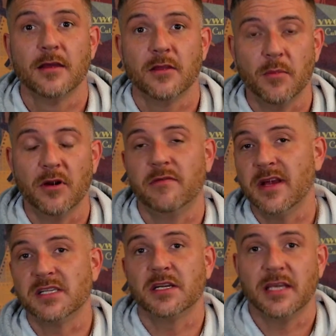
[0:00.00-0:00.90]
the
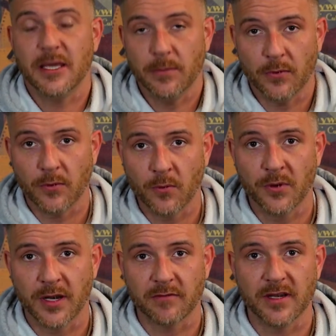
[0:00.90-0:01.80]
motivation to keep on
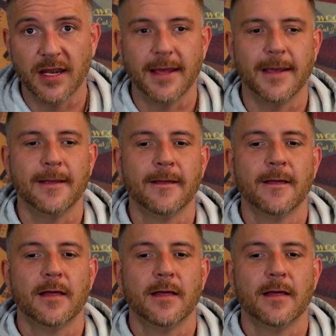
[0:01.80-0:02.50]
going every day,